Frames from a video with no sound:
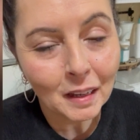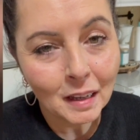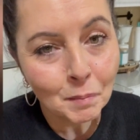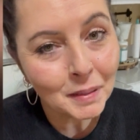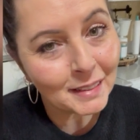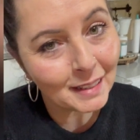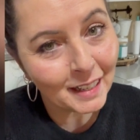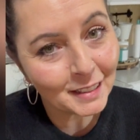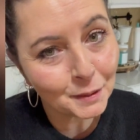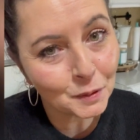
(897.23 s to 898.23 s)
Please like
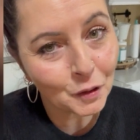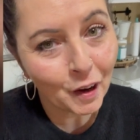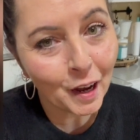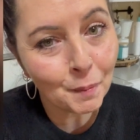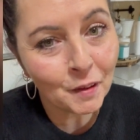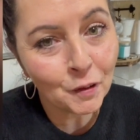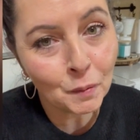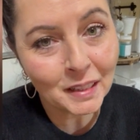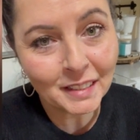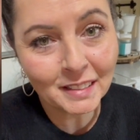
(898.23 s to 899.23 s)
and subscribe if you would
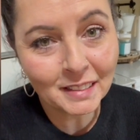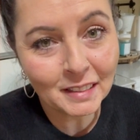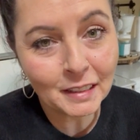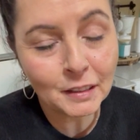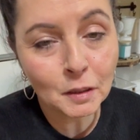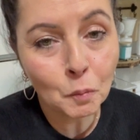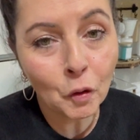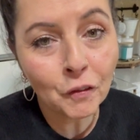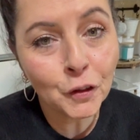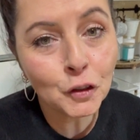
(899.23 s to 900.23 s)
like to see some more
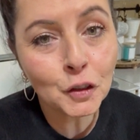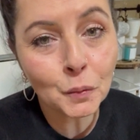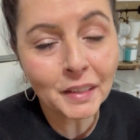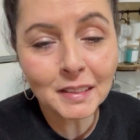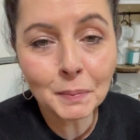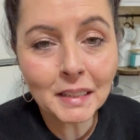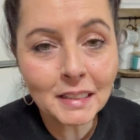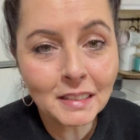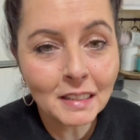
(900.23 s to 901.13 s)
future recipes